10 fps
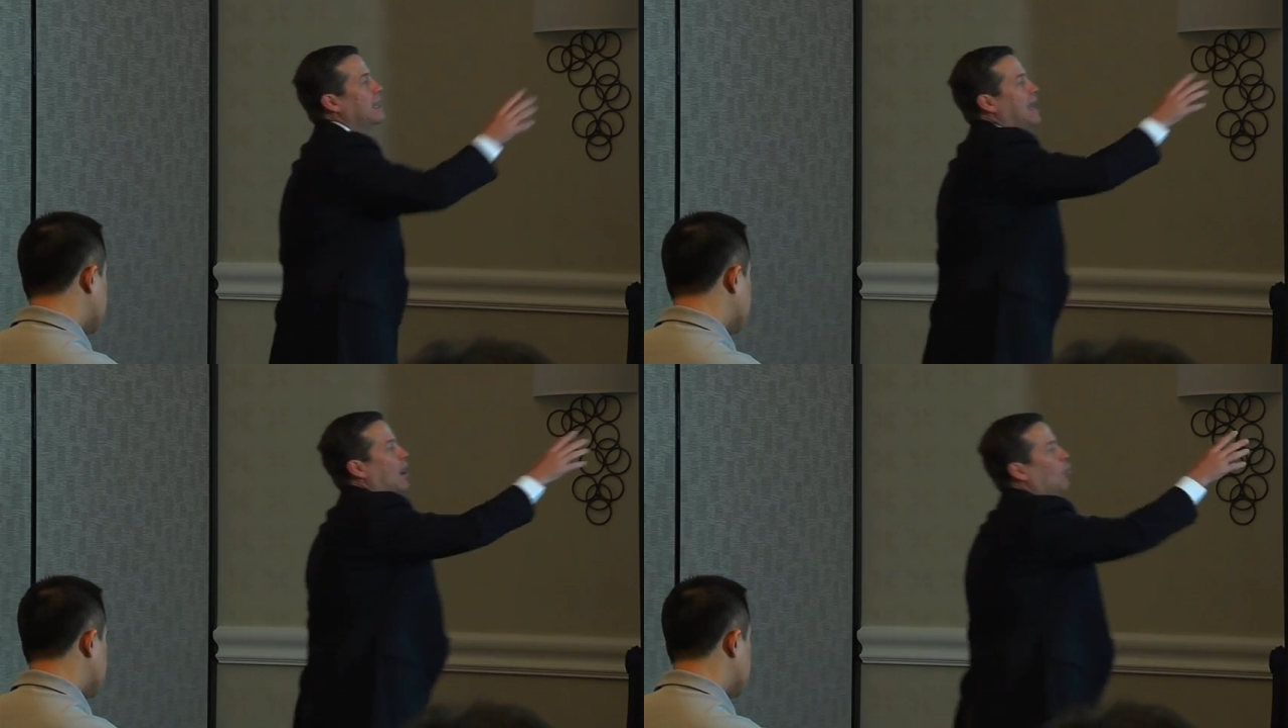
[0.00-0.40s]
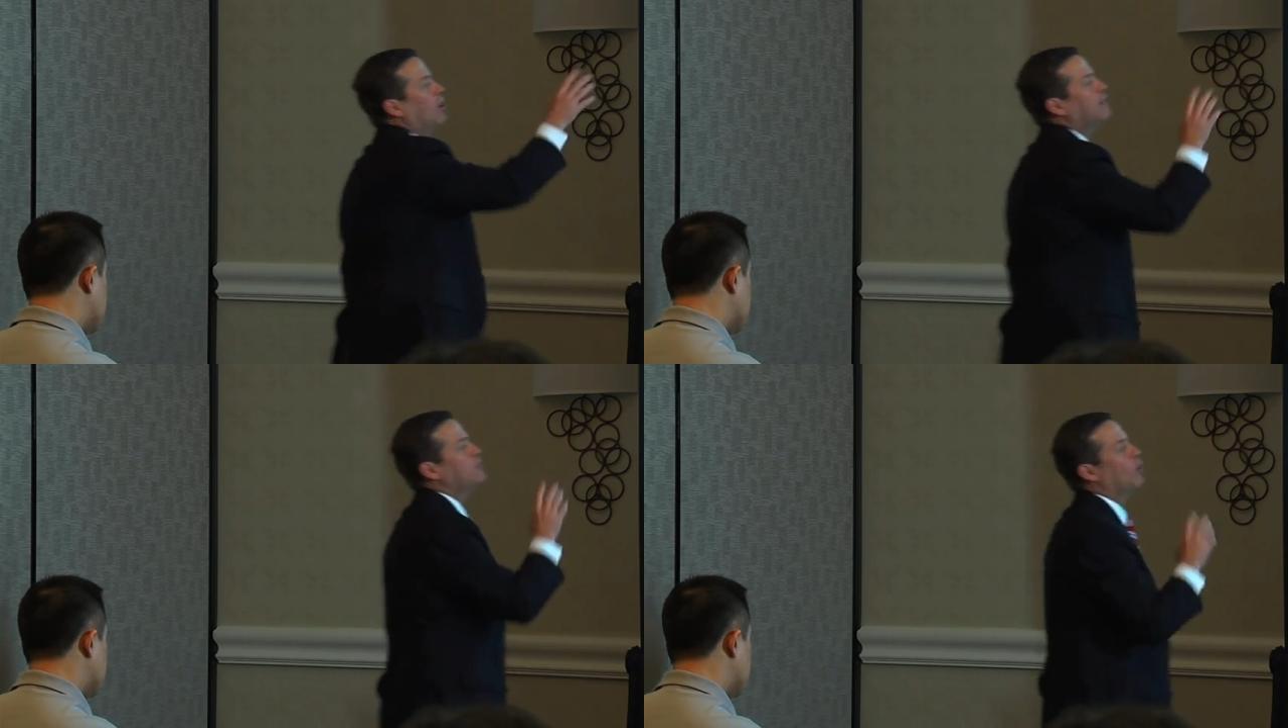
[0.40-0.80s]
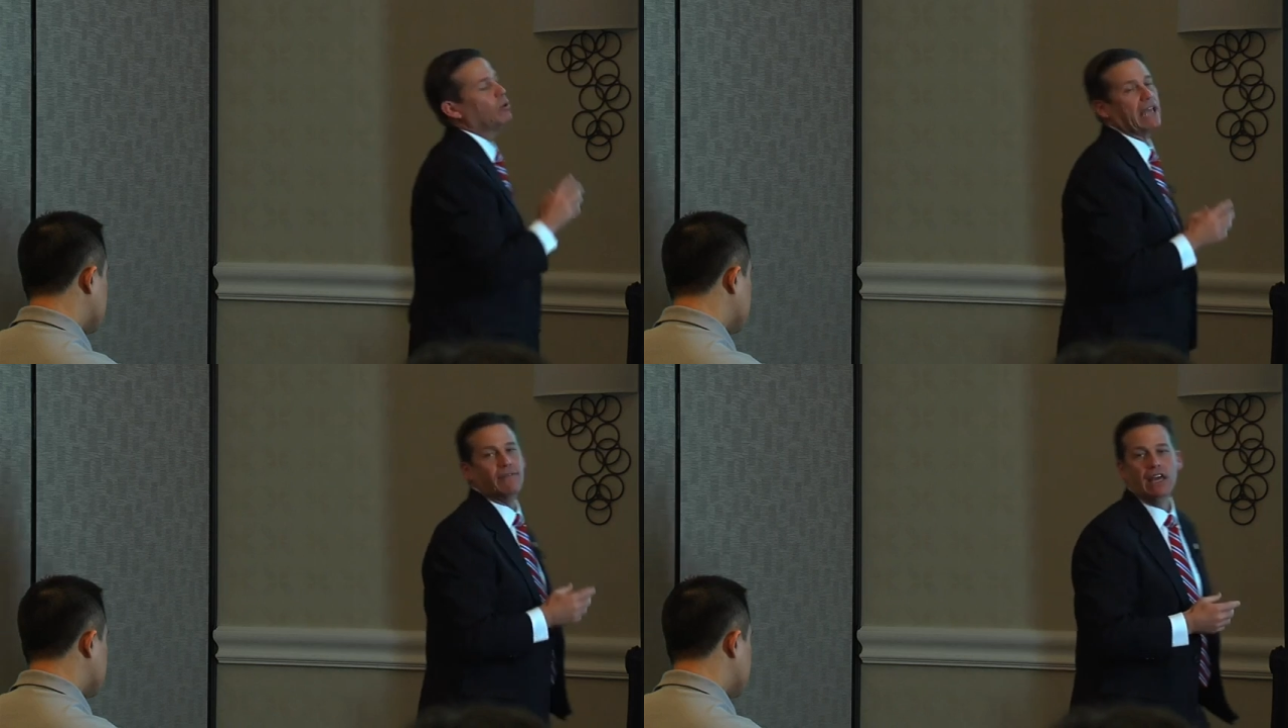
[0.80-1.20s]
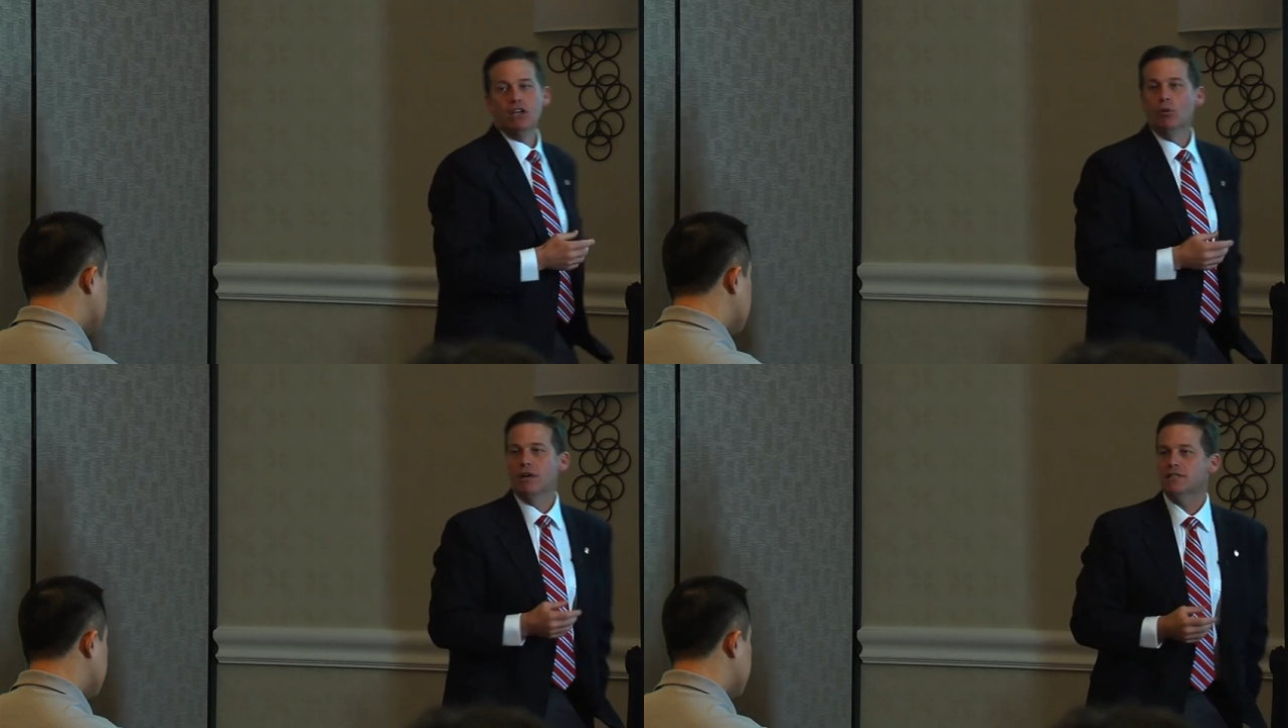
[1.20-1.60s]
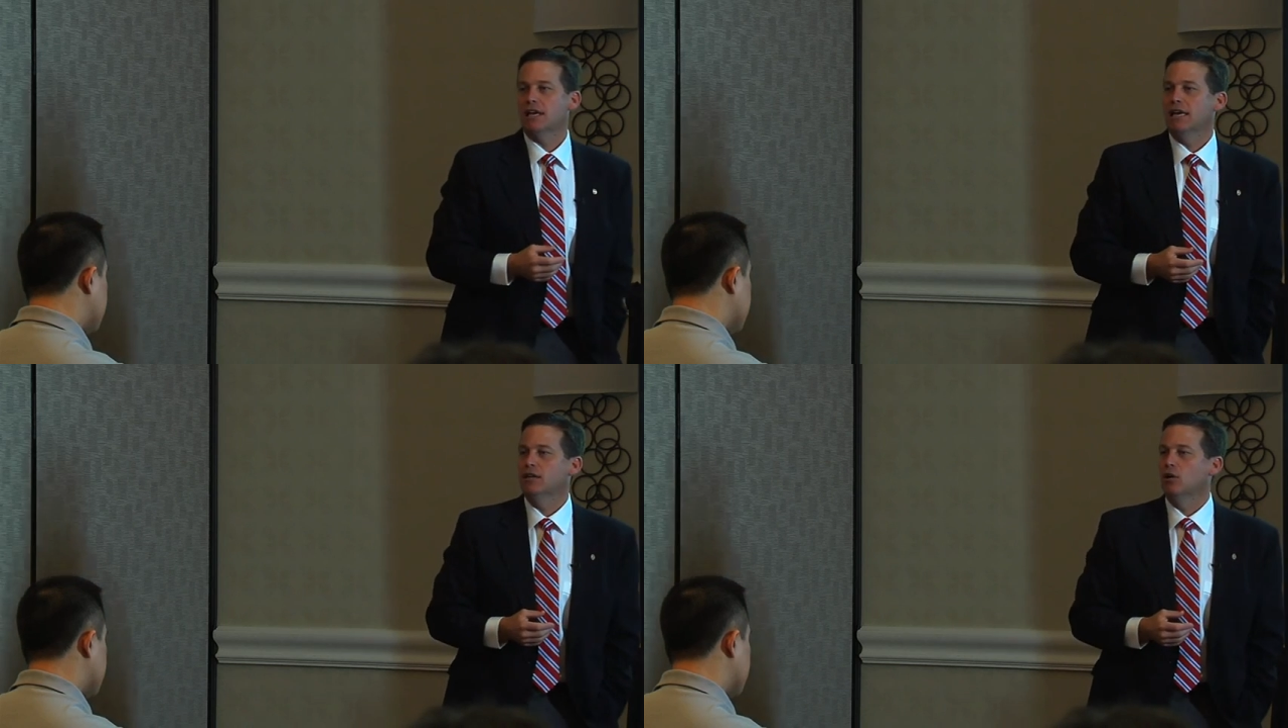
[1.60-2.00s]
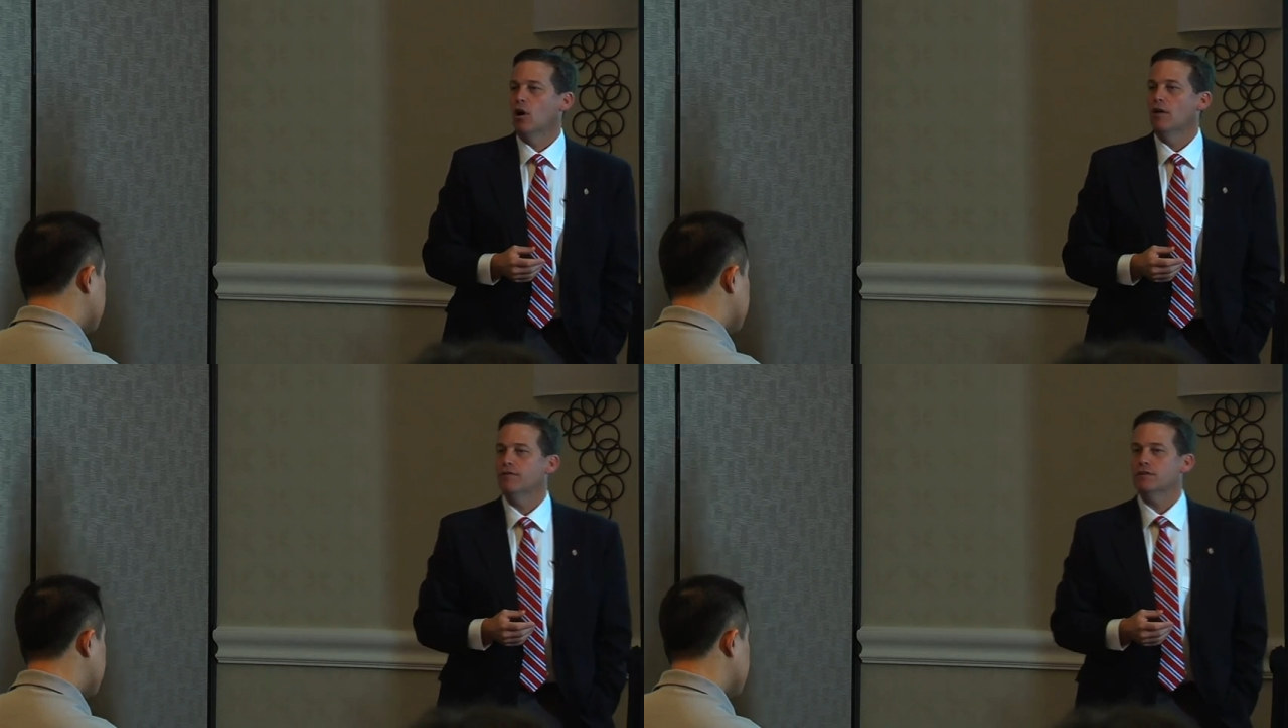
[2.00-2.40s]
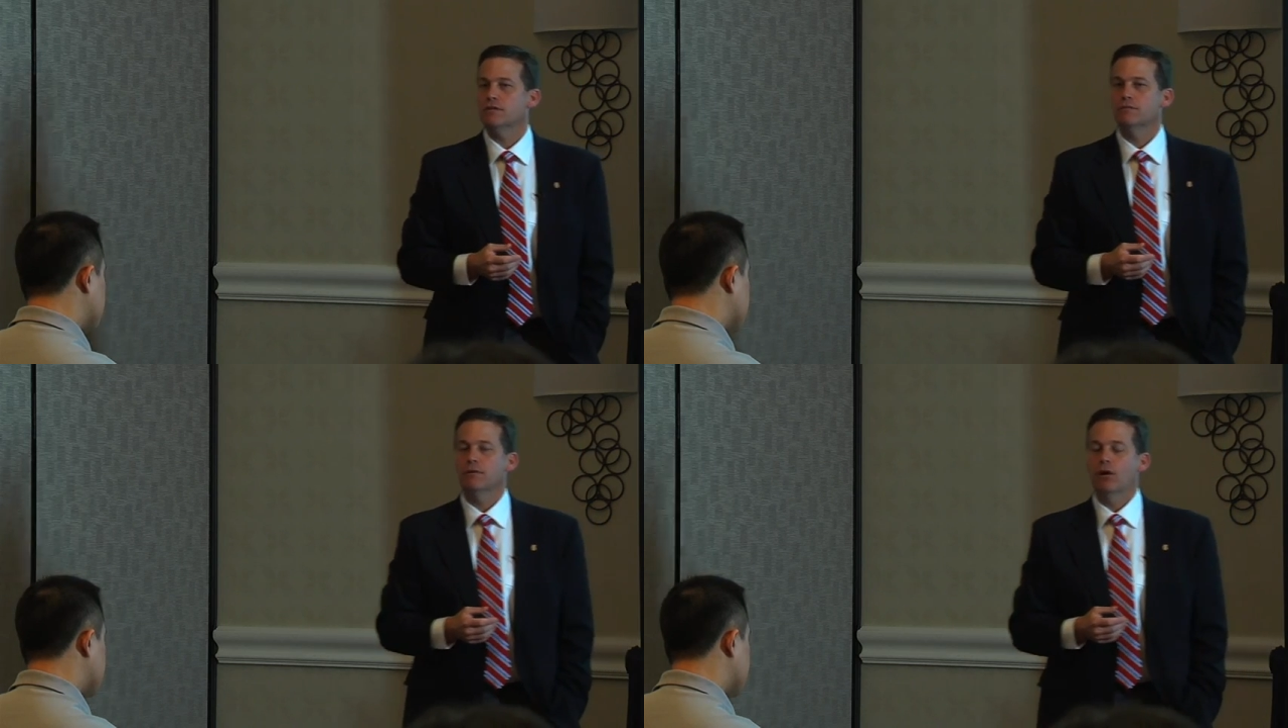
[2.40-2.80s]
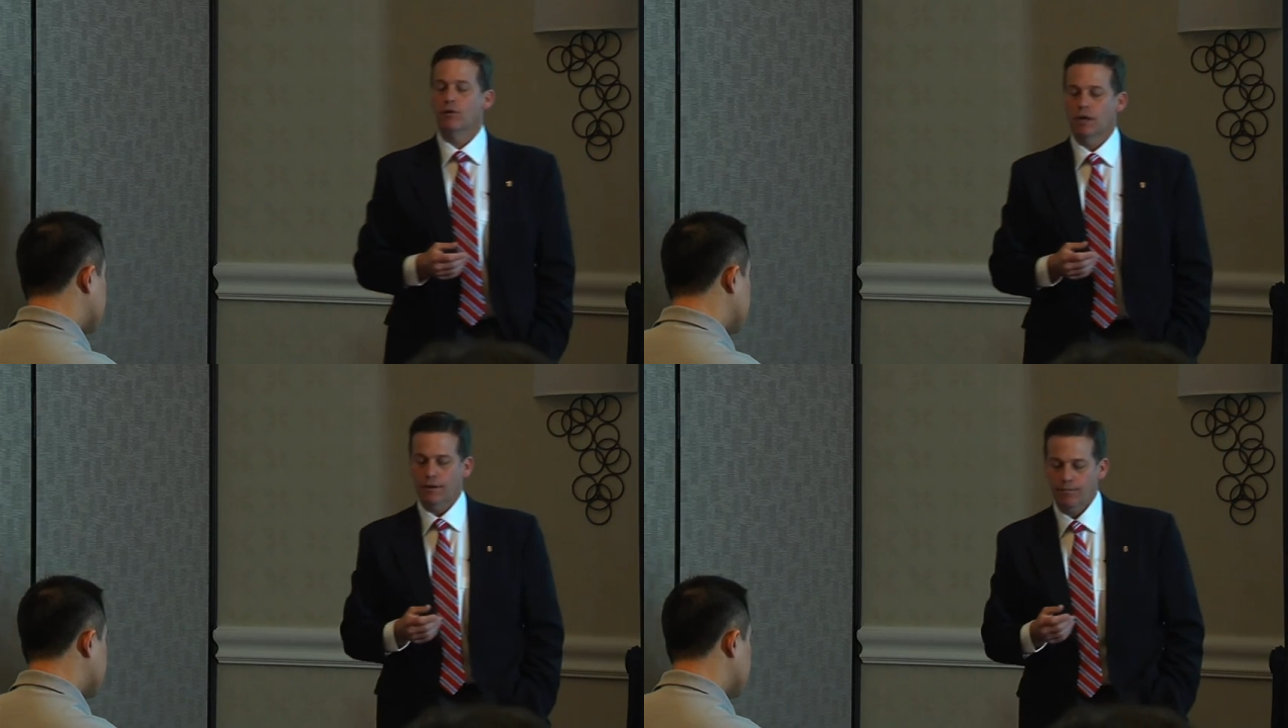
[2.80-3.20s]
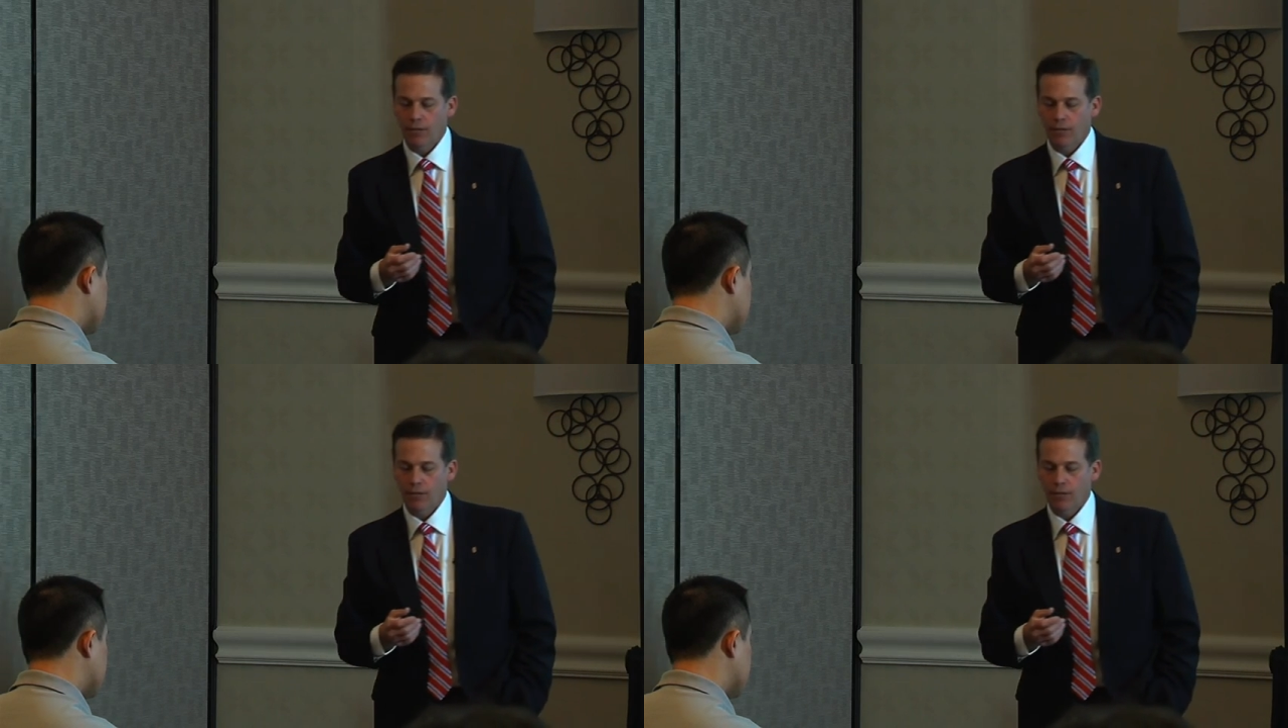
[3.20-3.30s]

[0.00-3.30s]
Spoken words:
Now, what if you only have endo ice in the office? Okay,